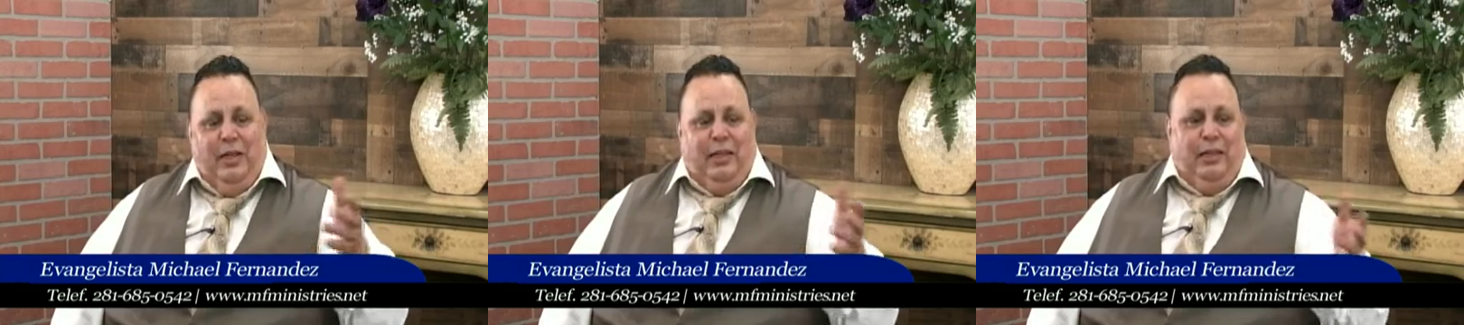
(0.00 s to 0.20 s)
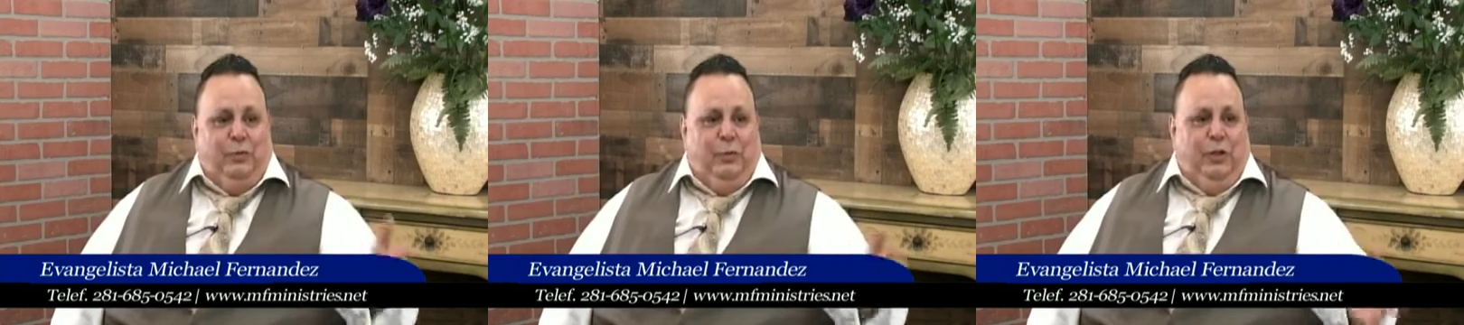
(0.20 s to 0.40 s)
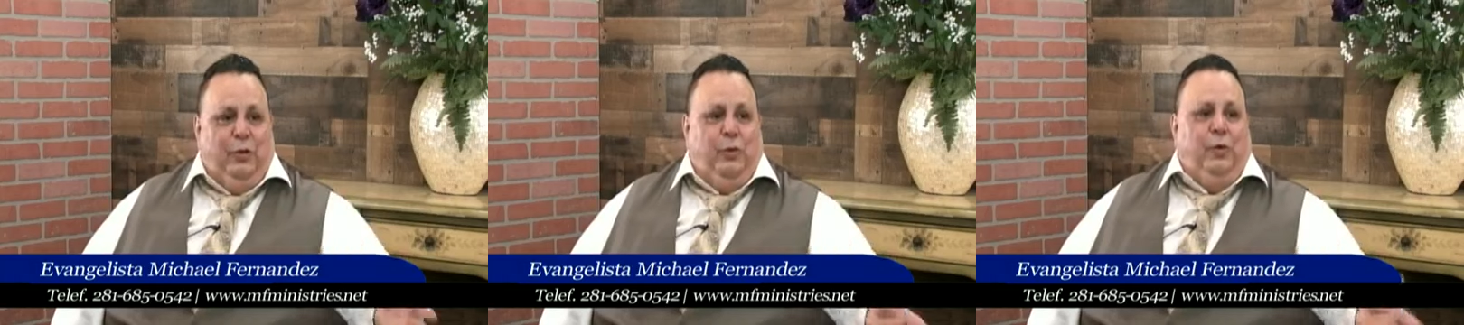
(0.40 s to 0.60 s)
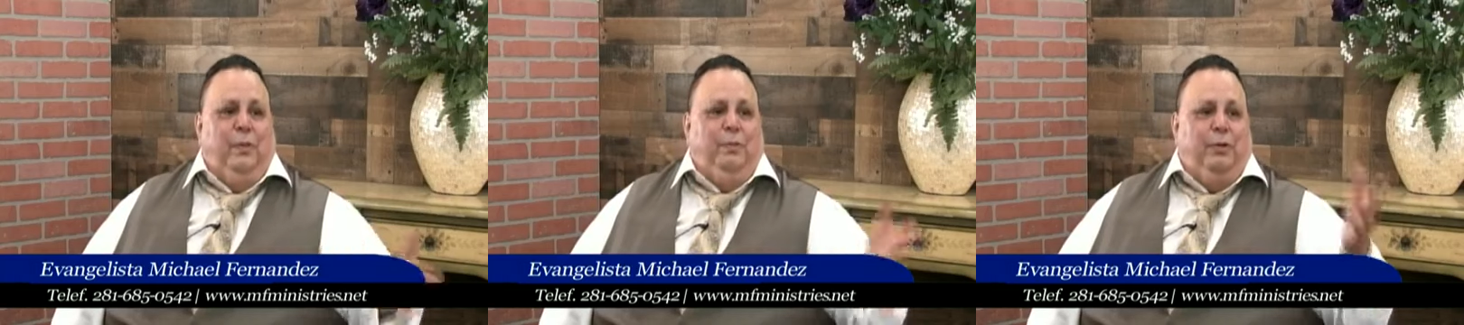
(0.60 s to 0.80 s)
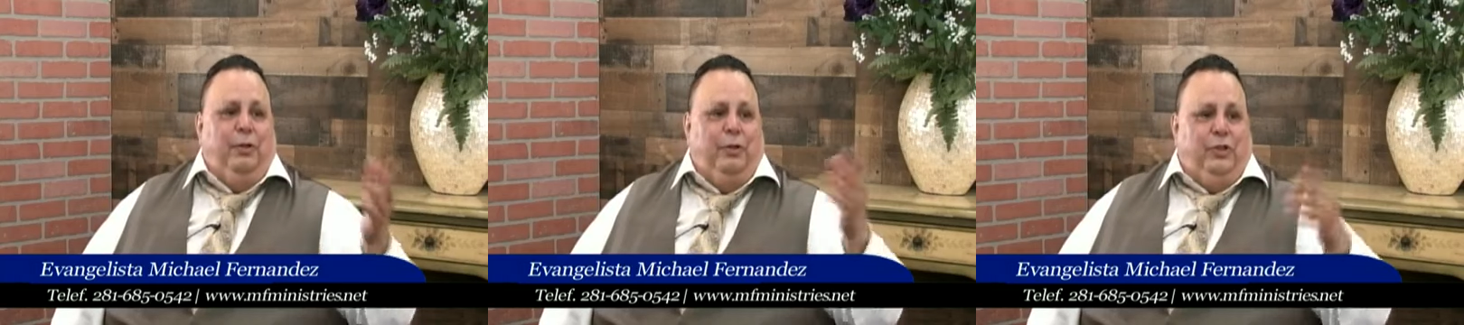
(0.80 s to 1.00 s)
Because we grew
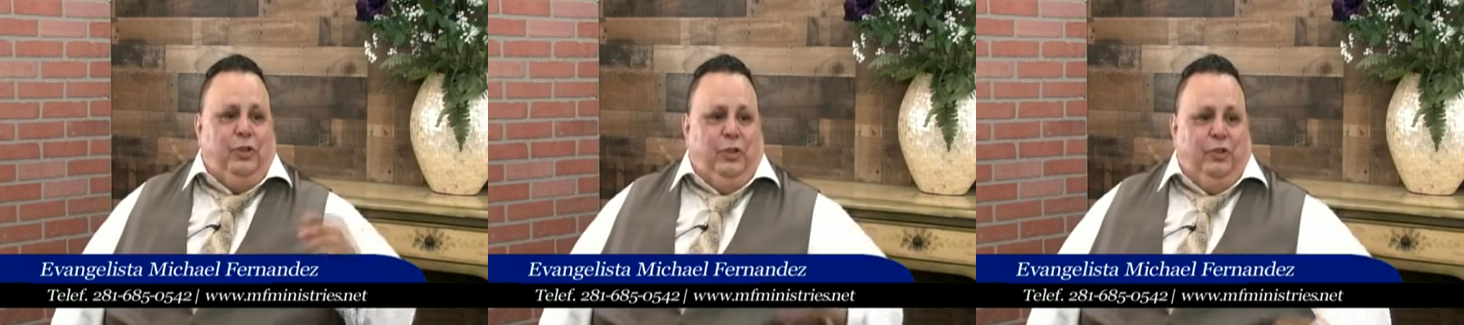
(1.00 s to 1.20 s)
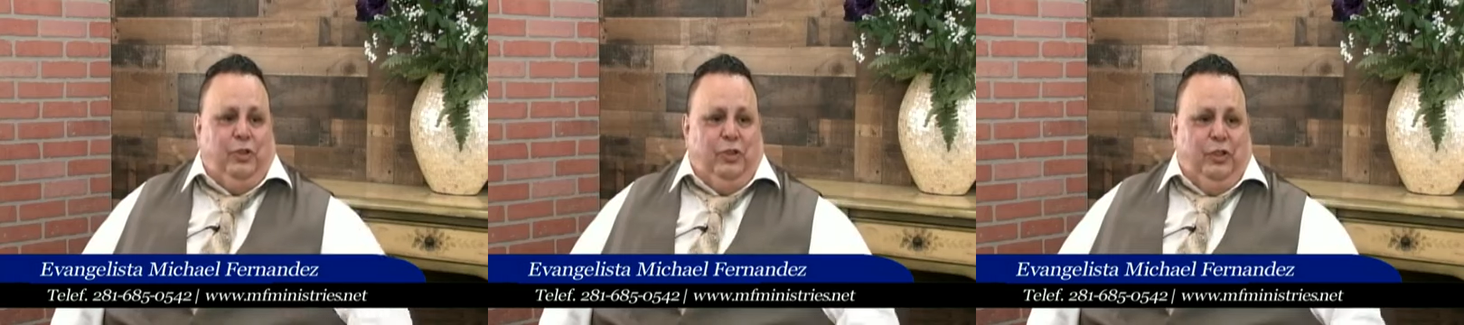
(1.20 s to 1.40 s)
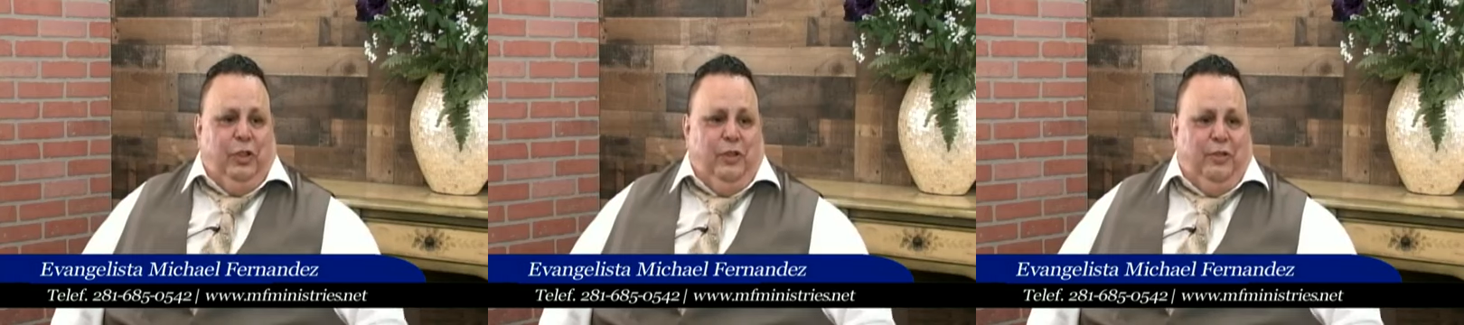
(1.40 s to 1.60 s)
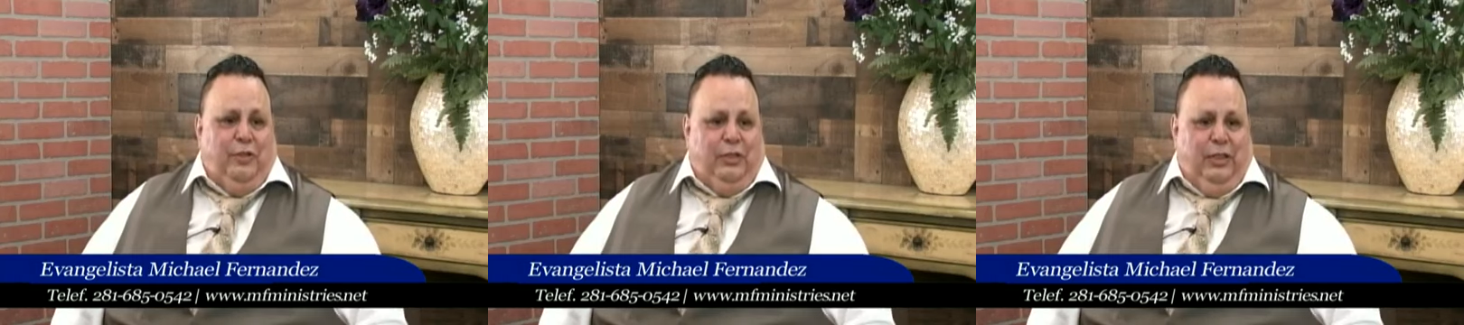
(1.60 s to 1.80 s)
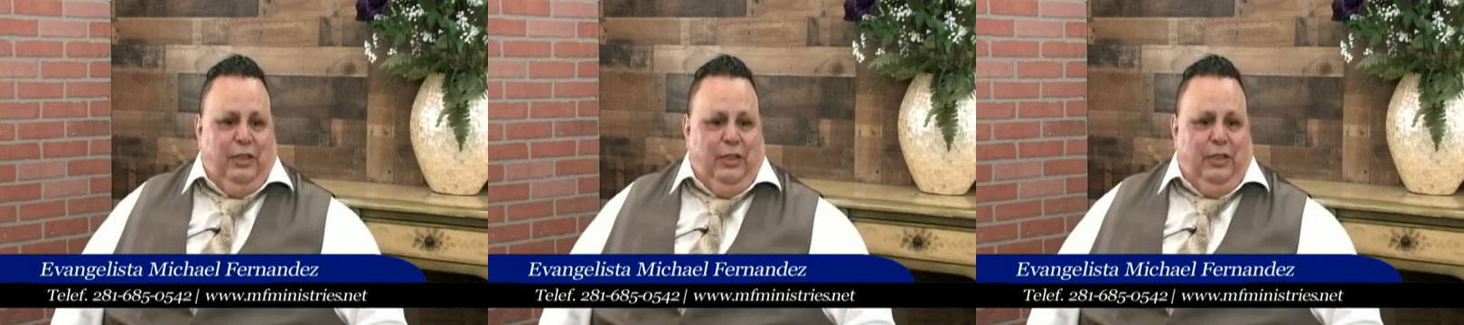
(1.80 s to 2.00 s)
up in the church together
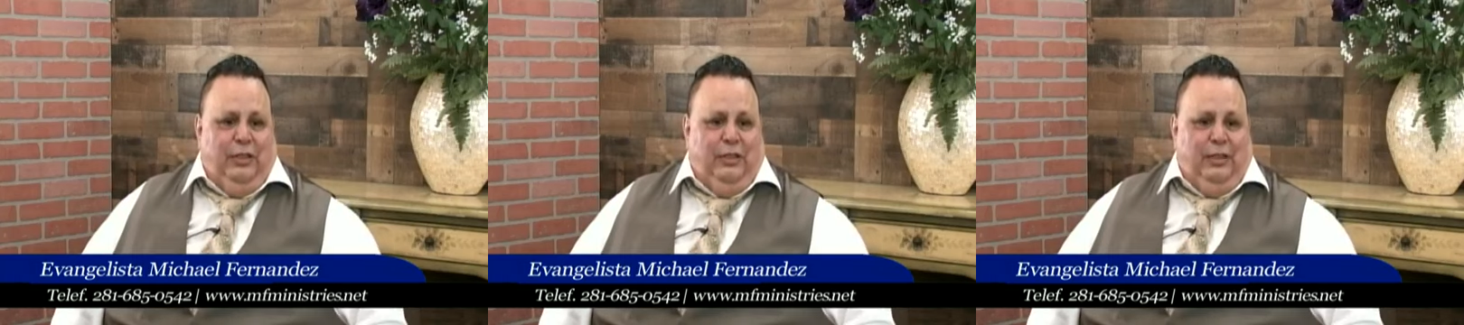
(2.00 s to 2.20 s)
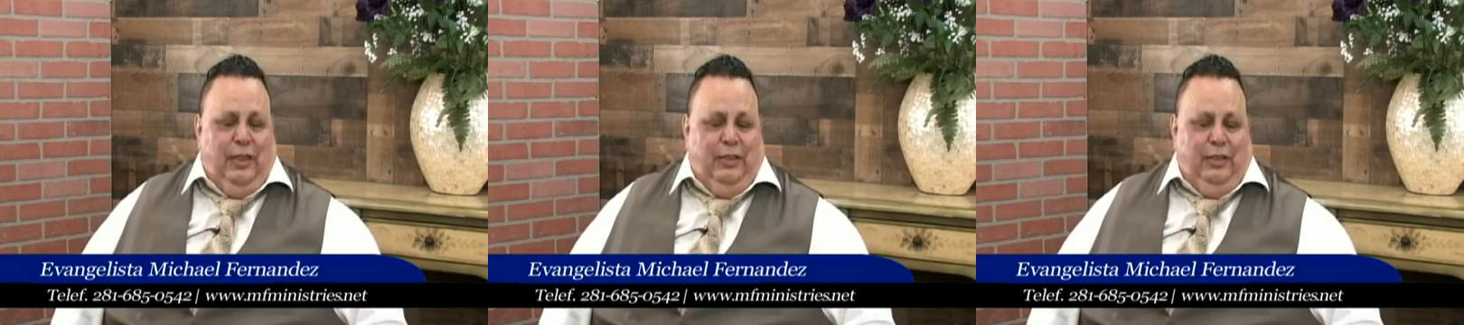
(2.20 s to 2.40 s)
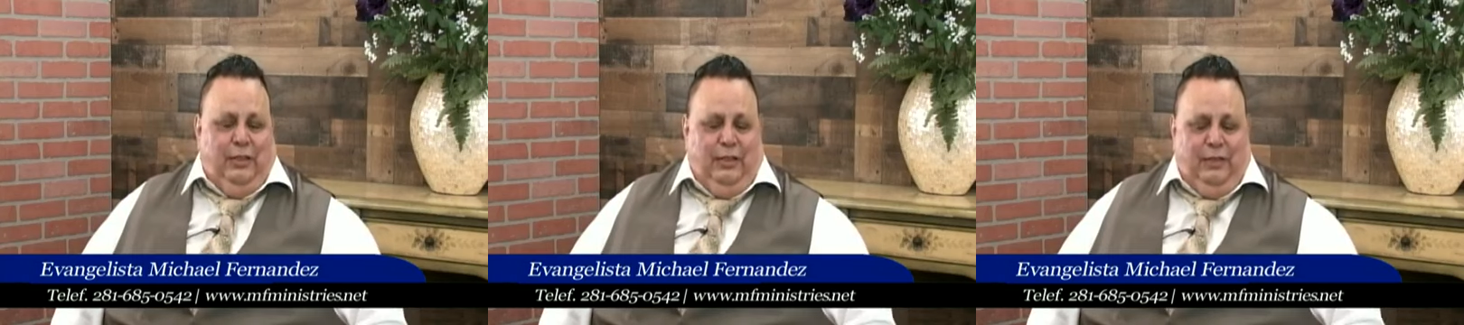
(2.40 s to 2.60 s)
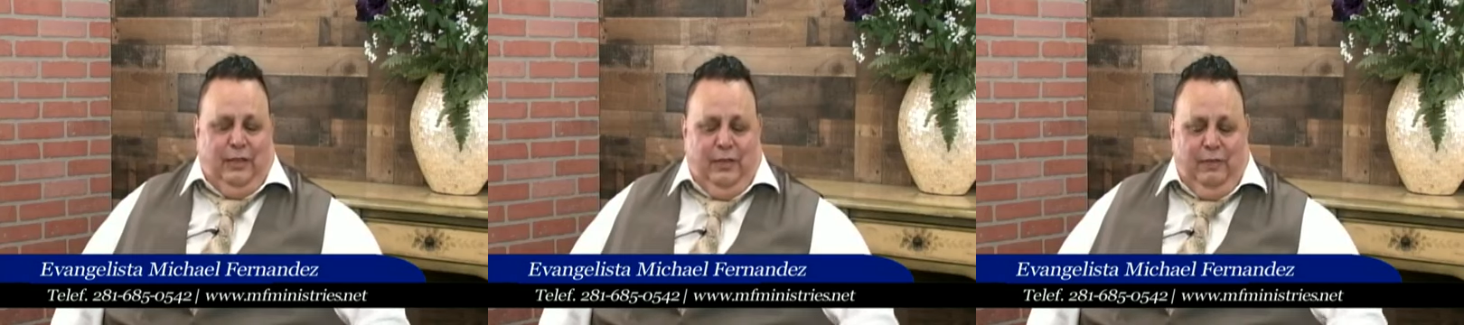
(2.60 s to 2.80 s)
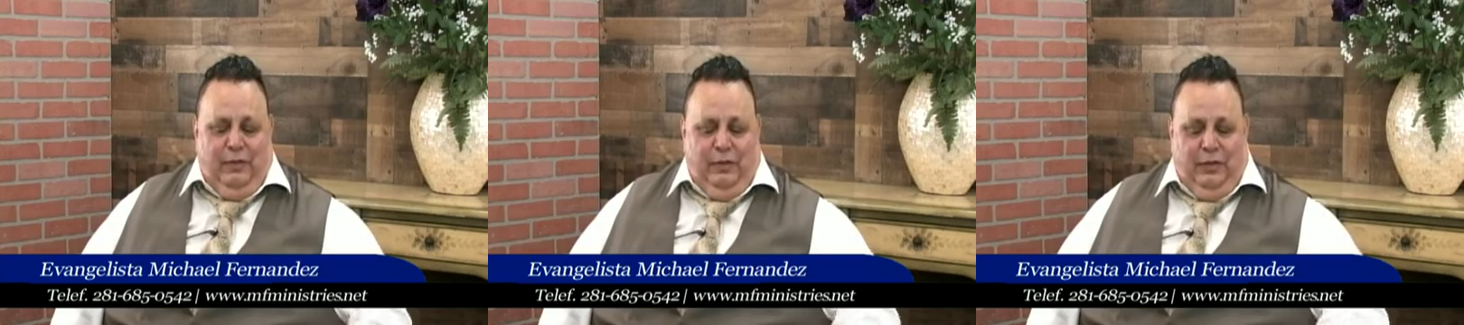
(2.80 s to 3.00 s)
as kids in
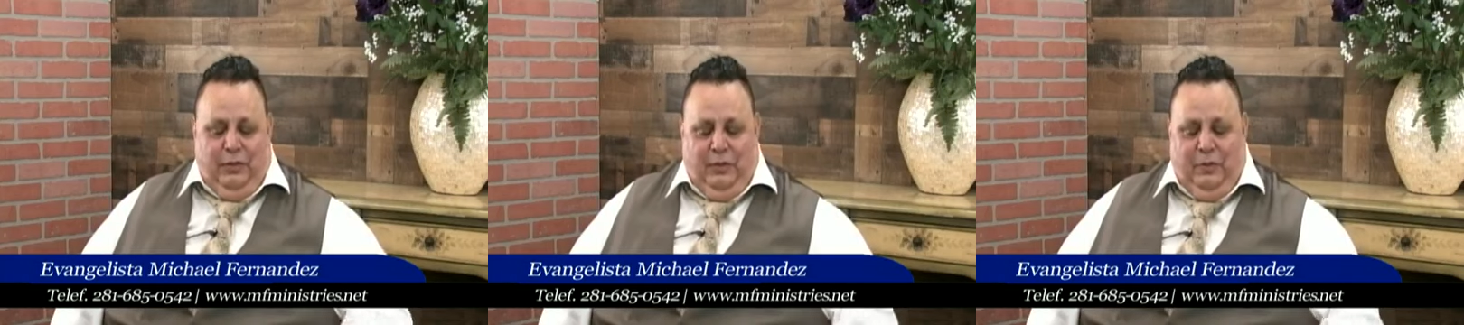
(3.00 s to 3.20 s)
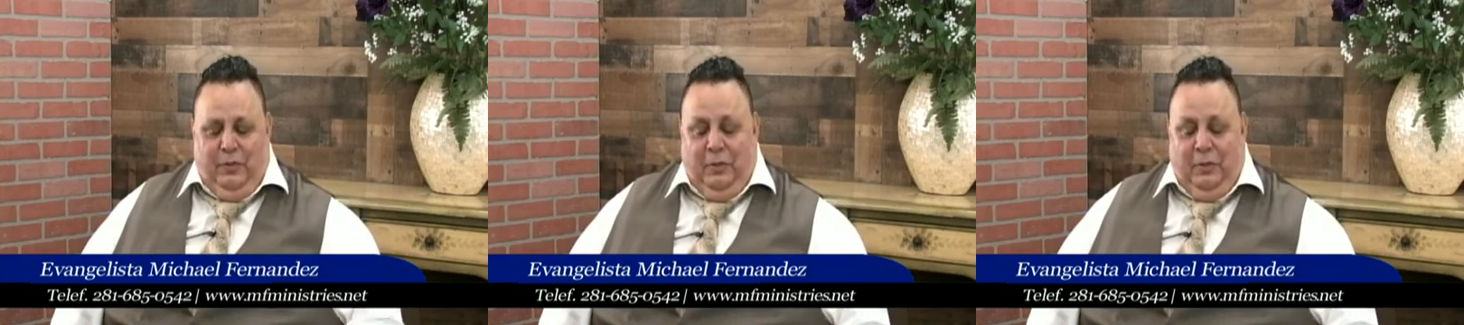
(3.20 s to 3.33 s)
1972.